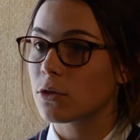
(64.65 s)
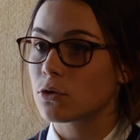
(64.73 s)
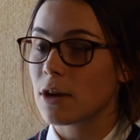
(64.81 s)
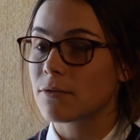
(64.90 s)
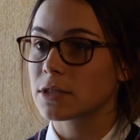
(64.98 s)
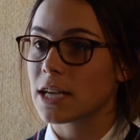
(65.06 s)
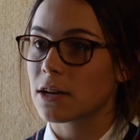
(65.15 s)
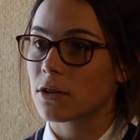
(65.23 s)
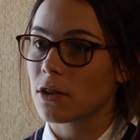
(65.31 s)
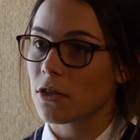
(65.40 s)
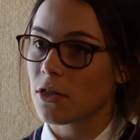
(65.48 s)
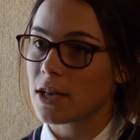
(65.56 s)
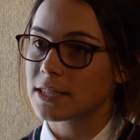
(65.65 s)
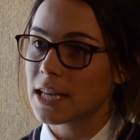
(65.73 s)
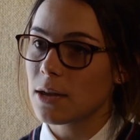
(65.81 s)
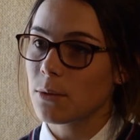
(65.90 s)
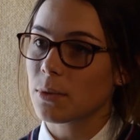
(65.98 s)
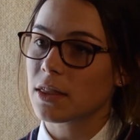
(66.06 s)
travelled down on the
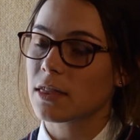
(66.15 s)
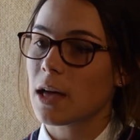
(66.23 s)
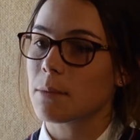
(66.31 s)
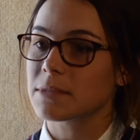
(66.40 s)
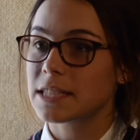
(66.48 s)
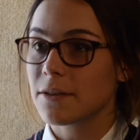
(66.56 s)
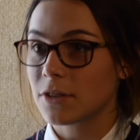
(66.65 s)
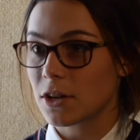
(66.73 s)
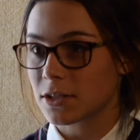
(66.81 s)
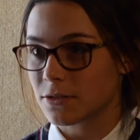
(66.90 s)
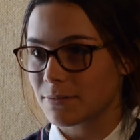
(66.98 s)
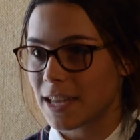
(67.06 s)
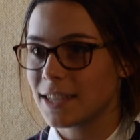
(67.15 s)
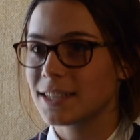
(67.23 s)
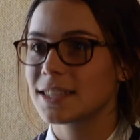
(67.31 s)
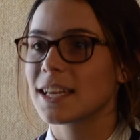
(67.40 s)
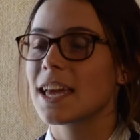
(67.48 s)
Thursday with 7 girls from NEGS,